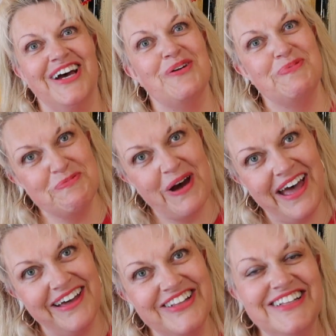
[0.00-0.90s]
Hope you're
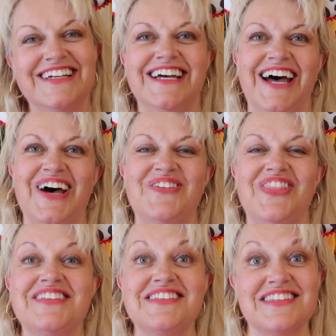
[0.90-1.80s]
well.
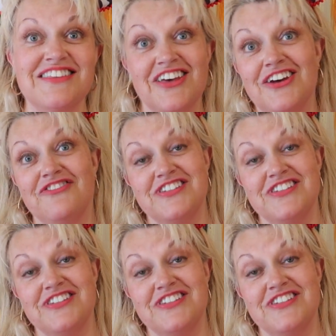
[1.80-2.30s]
This is the third